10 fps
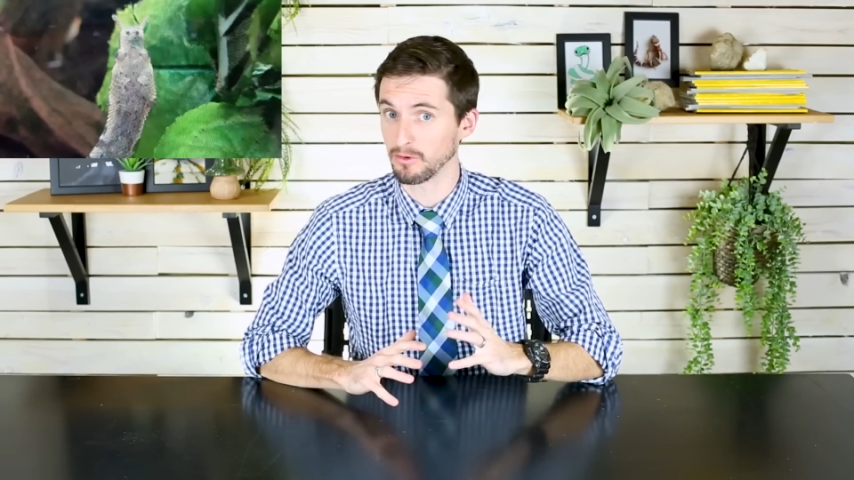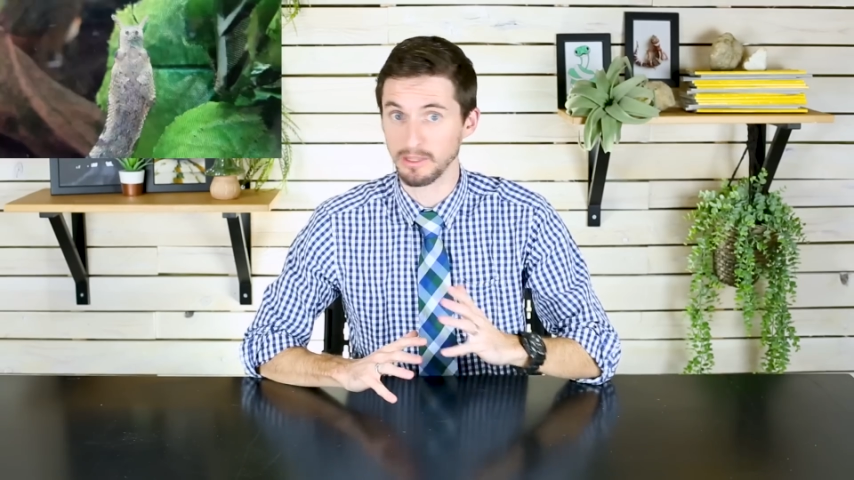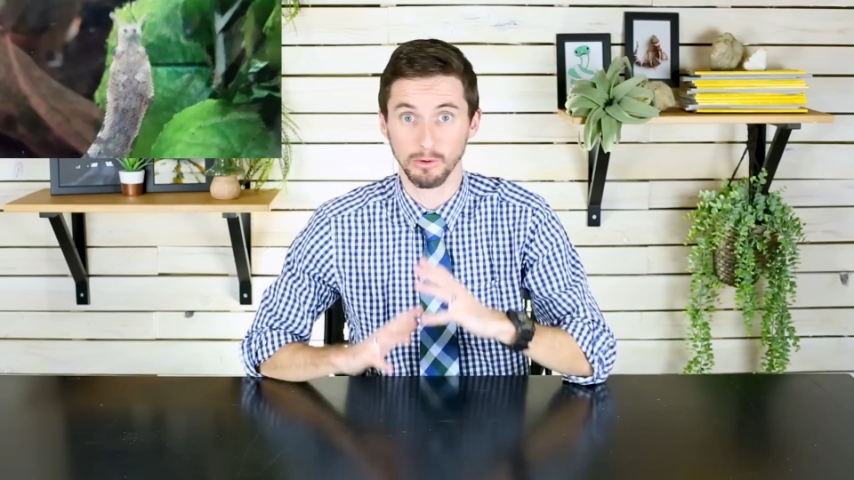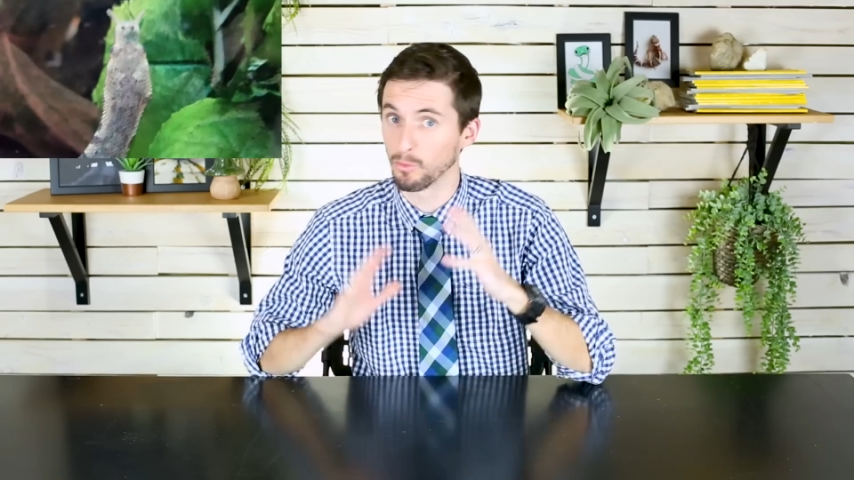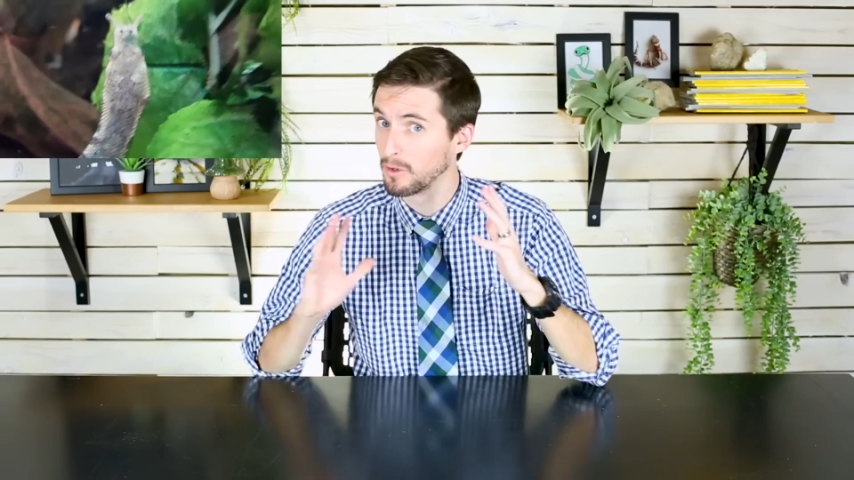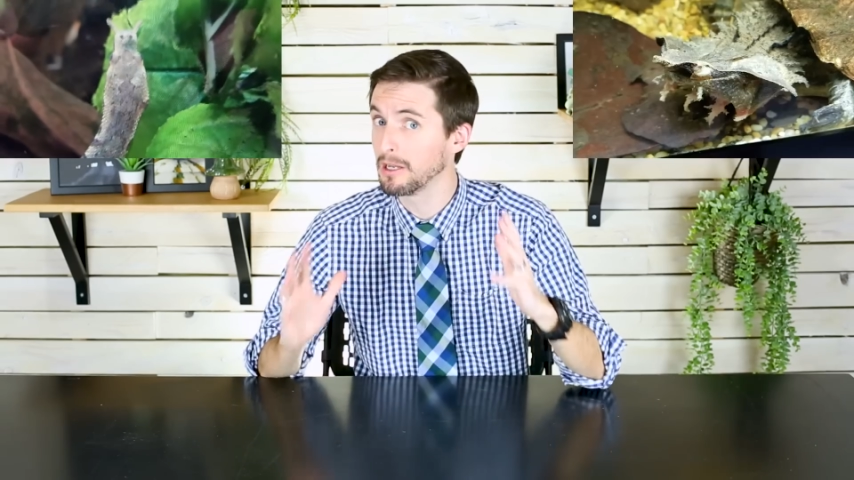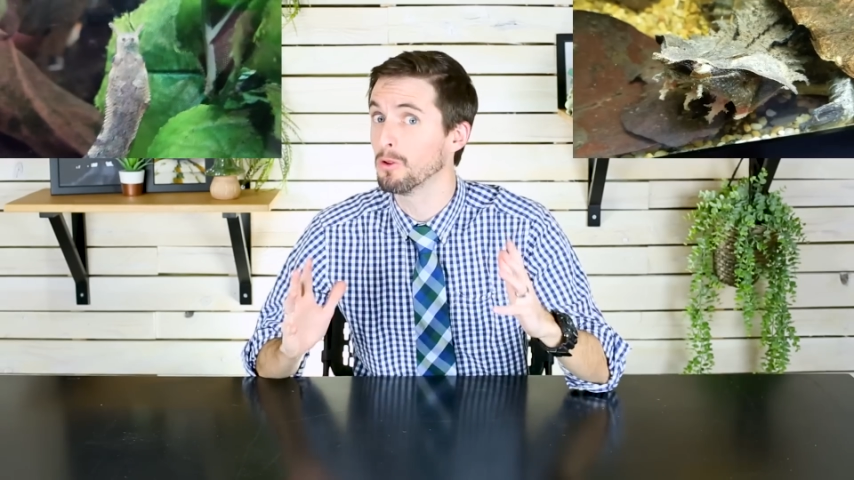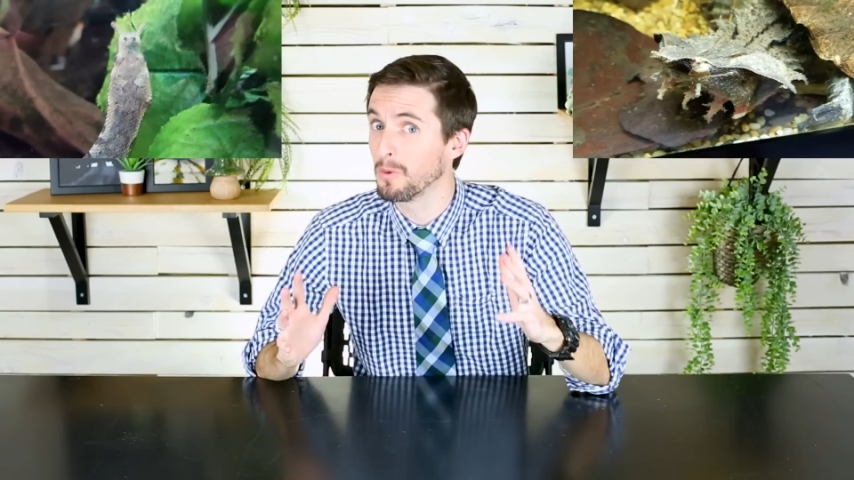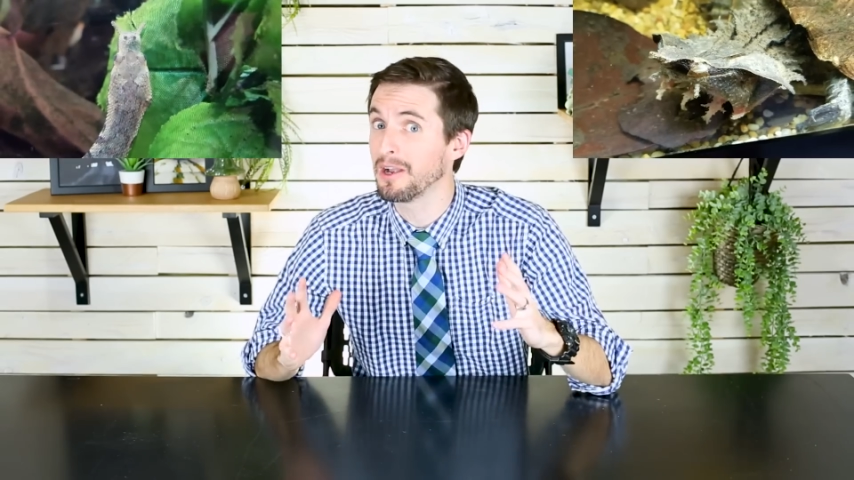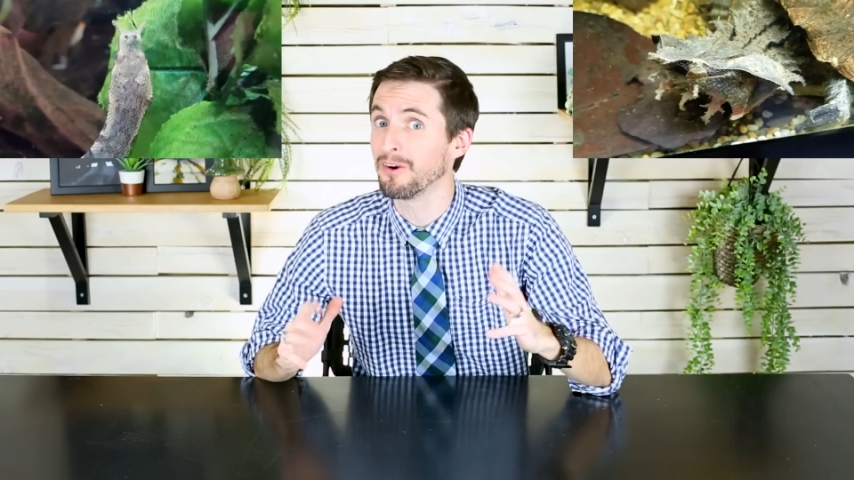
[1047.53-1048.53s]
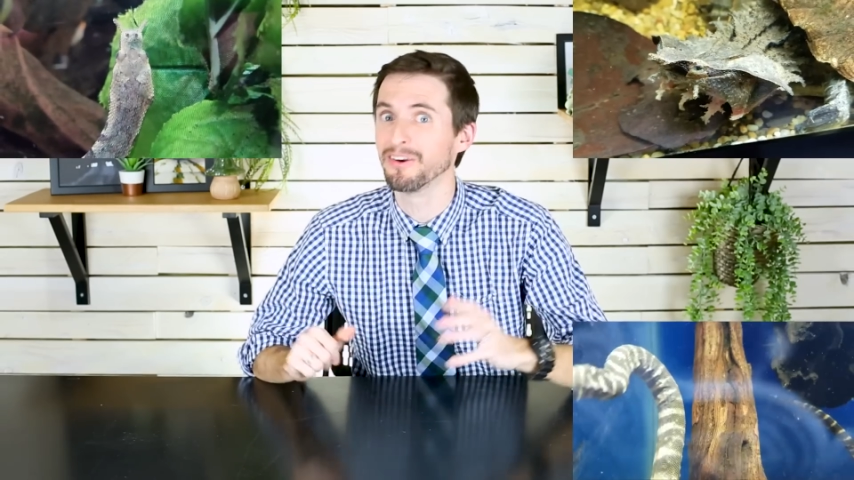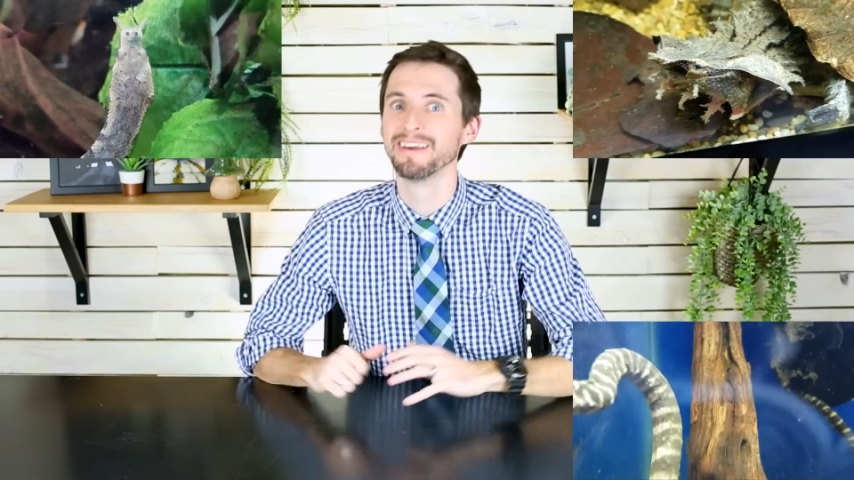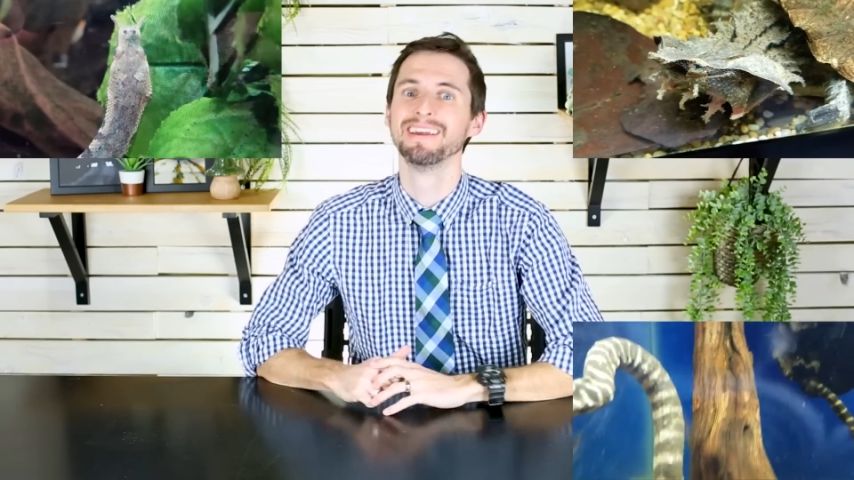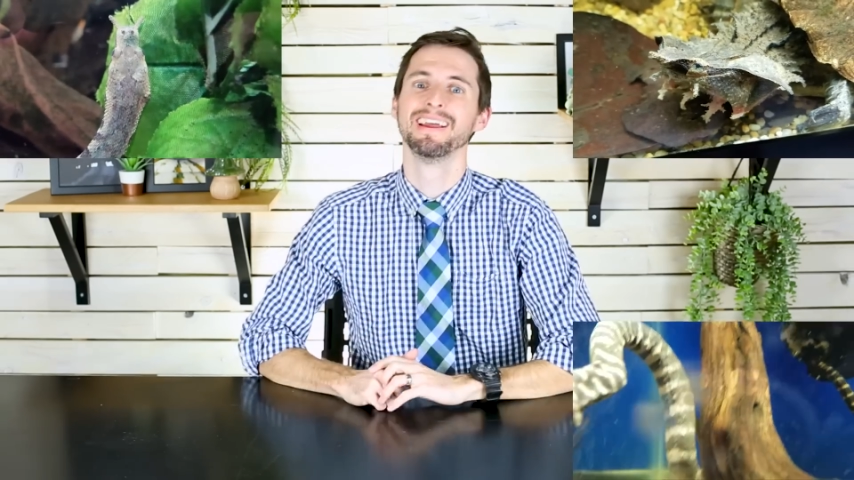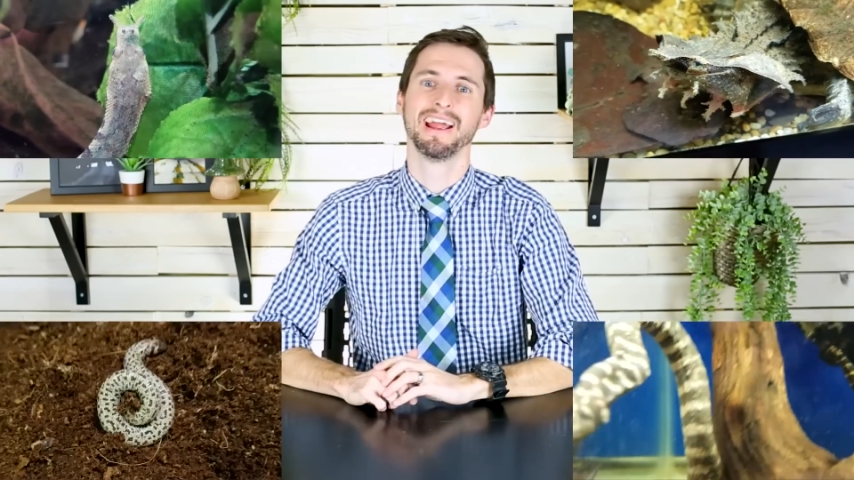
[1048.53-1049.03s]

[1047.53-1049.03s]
real weird.